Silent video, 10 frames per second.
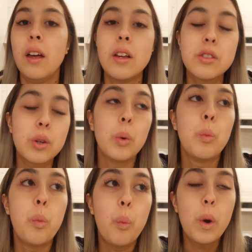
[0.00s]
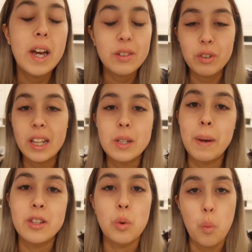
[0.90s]
so it really
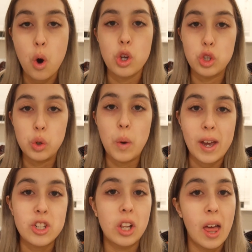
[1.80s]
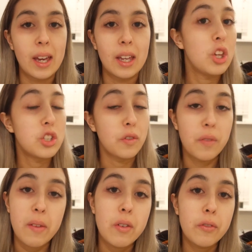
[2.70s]
depends on what you actually like is your
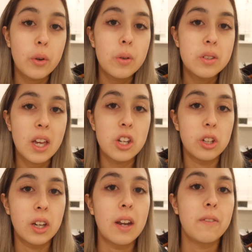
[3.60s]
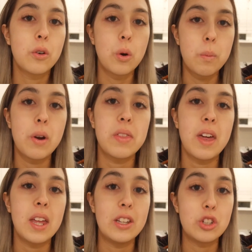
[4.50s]
favorite foods, and you can kind of incorporate
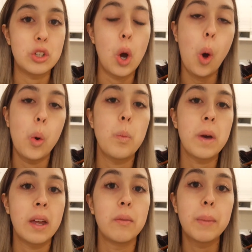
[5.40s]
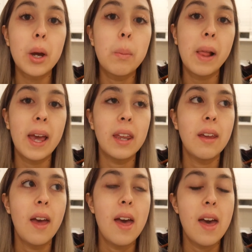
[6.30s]
that into your own kind of meal
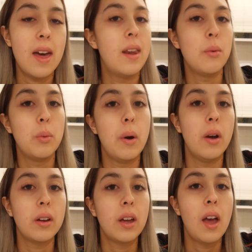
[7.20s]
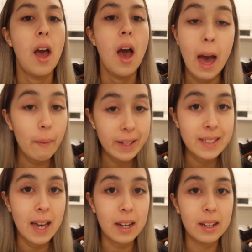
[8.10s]
plan, and it will work. How I
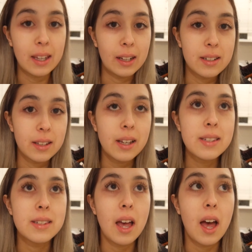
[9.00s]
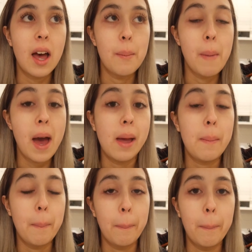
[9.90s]
started getting to this, my
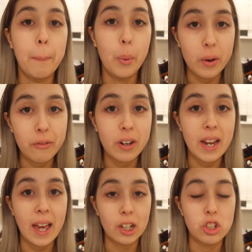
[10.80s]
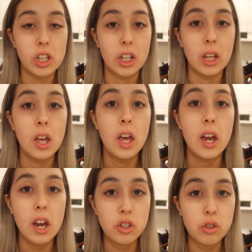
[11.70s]
boyfriend actually
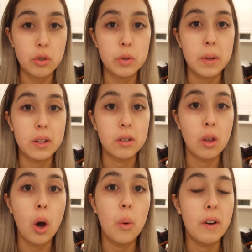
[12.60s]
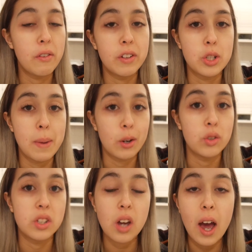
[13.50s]
introduced me to the whole IIFYM
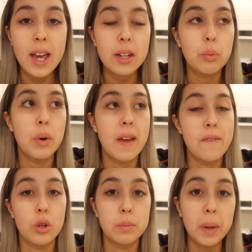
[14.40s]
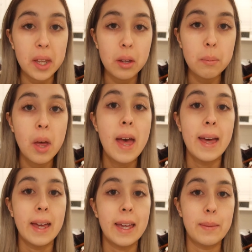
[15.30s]
macros diet when I first met him.
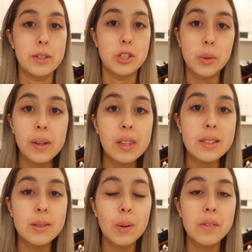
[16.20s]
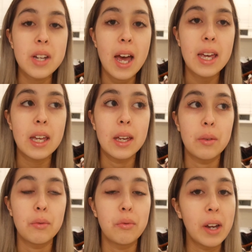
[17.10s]
He was doing this sort of diet.
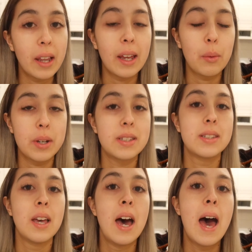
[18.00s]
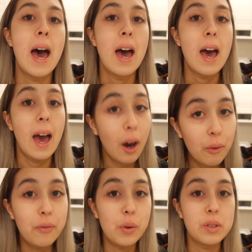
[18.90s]
It really was
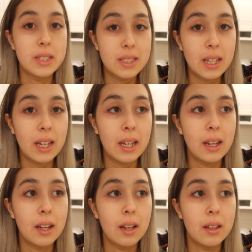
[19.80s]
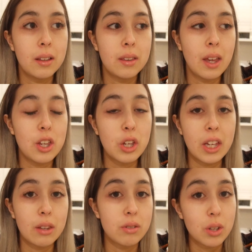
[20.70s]
helpful to see that you can
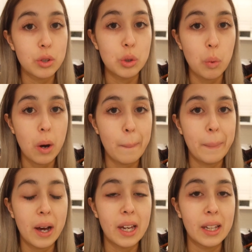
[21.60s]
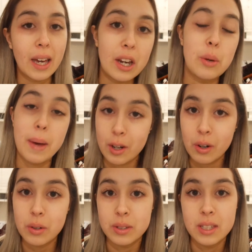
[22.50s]
get the results you want by counting your
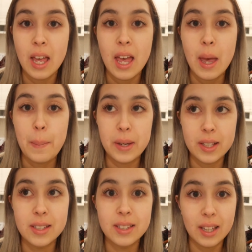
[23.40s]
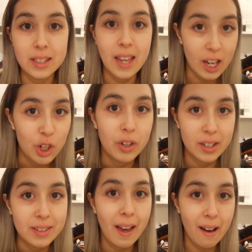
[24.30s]
macros, because it's accurate
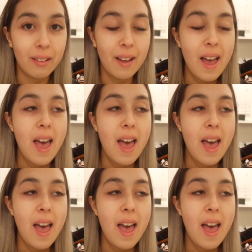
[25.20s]
as hell